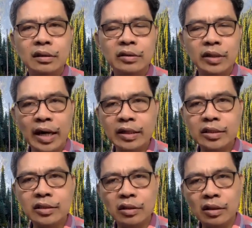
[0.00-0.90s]
Her
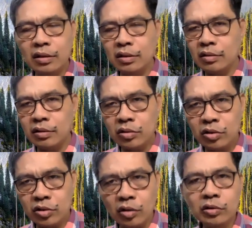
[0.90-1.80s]
eyes
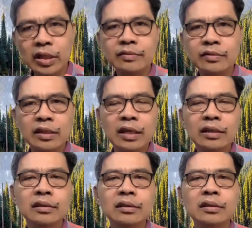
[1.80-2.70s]
saw
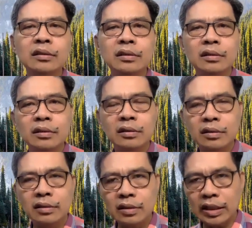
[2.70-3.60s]
everything,
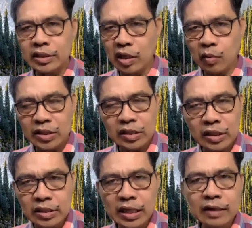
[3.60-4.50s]
that he was
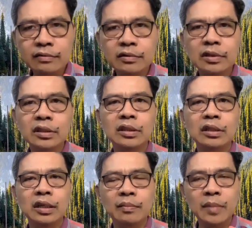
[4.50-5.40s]
deceived.
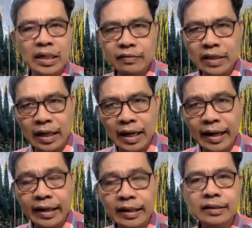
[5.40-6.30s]
He believed a
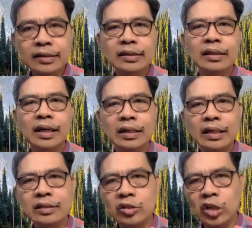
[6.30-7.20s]
lie, and
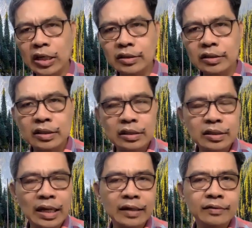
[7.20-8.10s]
it changed
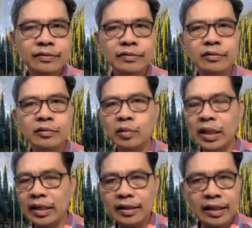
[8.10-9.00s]
his life
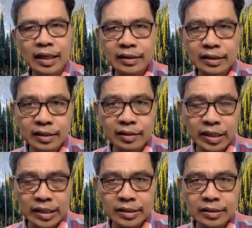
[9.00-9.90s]
180
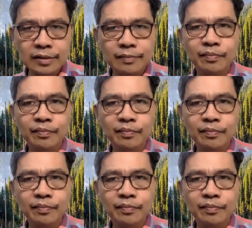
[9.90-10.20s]
degrees.